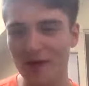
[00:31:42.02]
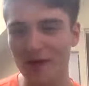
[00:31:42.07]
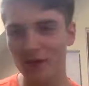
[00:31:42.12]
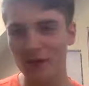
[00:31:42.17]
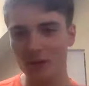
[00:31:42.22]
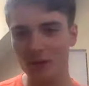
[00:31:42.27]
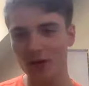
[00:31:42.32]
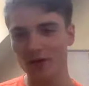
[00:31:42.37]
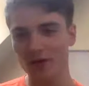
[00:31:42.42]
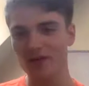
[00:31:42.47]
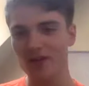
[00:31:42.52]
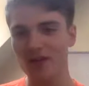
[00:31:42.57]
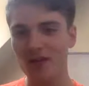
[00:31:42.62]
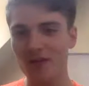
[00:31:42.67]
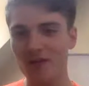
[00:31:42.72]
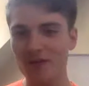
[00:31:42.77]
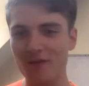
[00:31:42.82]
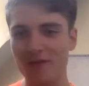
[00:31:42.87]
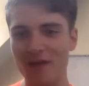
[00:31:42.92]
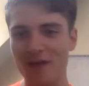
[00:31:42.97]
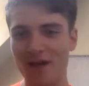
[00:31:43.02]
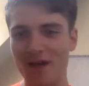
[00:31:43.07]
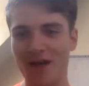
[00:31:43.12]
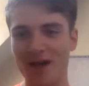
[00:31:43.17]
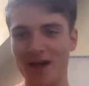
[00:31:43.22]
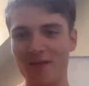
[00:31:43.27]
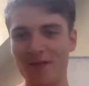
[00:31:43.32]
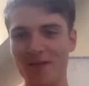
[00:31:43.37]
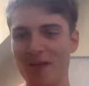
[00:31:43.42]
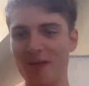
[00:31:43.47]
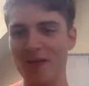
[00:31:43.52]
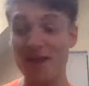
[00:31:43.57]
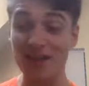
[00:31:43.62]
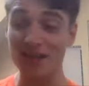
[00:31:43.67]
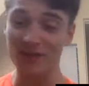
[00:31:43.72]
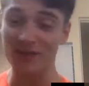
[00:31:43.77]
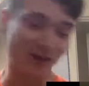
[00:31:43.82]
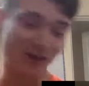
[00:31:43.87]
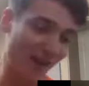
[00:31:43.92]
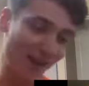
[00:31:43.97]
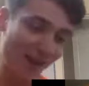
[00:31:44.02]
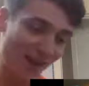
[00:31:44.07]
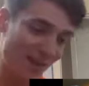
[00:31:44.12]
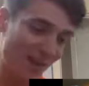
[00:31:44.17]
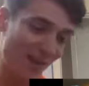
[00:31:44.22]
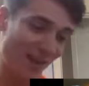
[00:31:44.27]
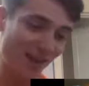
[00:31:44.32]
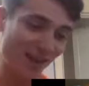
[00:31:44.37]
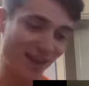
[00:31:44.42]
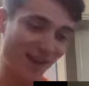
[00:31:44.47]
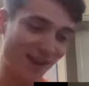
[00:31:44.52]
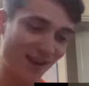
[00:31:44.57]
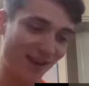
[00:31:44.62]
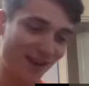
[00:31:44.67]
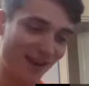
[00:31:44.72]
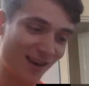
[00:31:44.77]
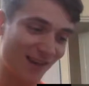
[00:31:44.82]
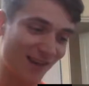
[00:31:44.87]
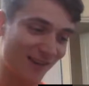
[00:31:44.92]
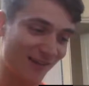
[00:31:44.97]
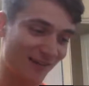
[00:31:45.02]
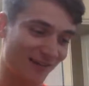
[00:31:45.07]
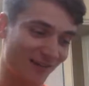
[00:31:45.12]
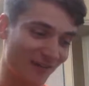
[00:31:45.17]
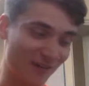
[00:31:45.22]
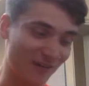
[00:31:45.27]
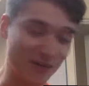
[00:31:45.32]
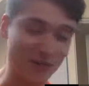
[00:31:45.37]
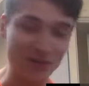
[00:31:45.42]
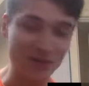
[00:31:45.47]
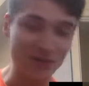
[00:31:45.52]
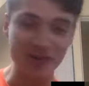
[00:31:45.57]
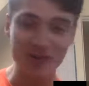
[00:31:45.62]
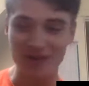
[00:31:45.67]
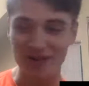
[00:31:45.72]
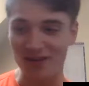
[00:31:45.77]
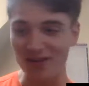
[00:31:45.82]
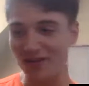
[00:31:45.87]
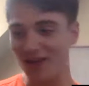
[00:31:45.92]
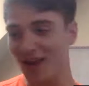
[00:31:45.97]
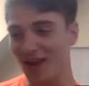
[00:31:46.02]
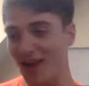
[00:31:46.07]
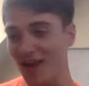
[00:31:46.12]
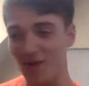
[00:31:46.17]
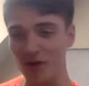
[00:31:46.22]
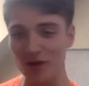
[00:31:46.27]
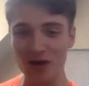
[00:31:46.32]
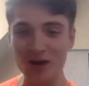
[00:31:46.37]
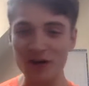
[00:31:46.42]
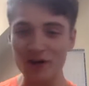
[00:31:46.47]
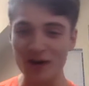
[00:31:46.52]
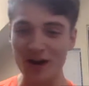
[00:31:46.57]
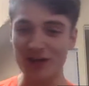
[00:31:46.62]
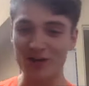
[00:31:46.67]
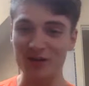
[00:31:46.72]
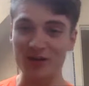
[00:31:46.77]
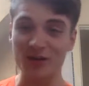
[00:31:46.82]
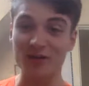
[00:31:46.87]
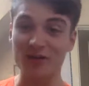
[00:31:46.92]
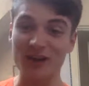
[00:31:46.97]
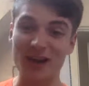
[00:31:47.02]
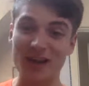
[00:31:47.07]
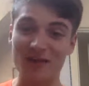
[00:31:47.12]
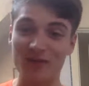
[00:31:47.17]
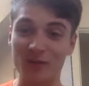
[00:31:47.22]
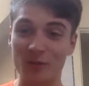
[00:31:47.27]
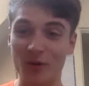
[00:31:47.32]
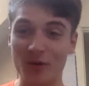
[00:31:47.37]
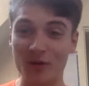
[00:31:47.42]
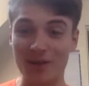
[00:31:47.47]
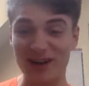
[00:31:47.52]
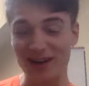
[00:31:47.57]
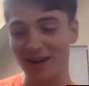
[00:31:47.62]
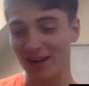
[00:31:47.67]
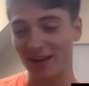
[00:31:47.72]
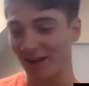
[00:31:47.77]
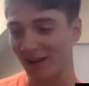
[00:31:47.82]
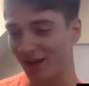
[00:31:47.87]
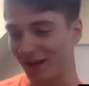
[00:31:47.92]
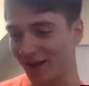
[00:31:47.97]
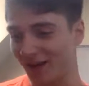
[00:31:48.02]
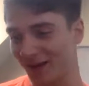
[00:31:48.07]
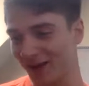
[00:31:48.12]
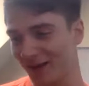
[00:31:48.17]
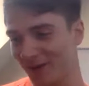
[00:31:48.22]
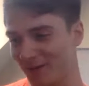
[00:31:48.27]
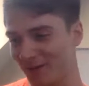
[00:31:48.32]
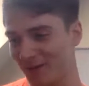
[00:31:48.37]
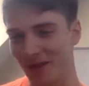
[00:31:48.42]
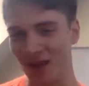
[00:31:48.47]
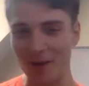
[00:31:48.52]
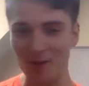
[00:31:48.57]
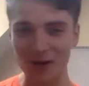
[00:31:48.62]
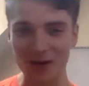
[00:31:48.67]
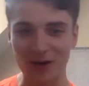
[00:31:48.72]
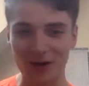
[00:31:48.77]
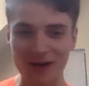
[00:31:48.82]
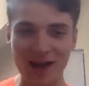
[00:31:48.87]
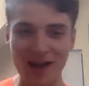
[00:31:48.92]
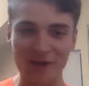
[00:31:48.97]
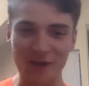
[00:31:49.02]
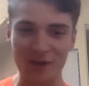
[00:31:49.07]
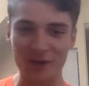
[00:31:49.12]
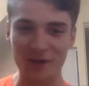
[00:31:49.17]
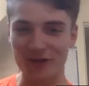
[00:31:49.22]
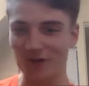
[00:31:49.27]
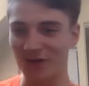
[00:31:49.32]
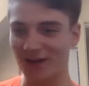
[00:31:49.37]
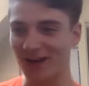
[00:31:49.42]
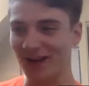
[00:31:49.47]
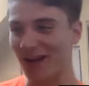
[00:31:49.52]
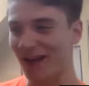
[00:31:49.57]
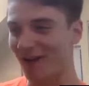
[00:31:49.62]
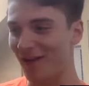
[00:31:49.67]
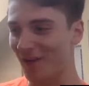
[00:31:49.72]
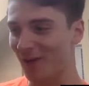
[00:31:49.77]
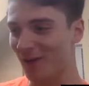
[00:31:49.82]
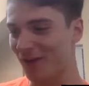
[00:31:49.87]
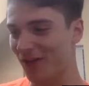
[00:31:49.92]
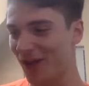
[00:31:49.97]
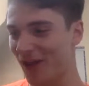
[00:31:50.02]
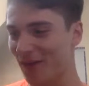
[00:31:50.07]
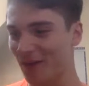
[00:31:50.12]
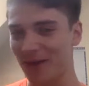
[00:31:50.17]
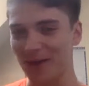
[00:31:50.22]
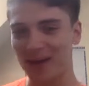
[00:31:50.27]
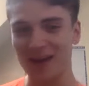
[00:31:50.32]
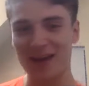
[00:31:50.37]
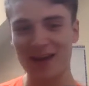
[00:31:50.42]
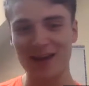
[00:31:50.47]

an awful lot of stuff. Effectively, in a few sentences, if you're an undergrad, you don't really have to worry about anything. Come along, everyone's friendly, everyone's happy.